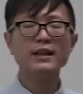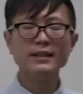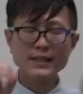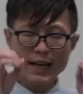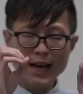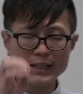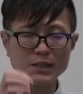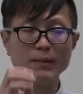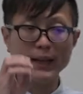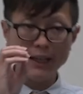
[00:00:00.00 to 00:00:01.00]
This
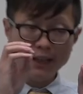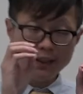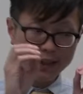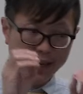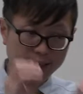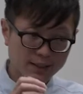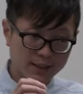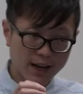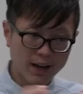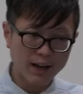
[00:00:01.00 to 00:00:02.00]
estimate indicates
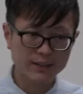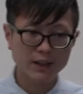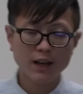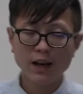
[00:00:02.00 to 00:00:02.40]
that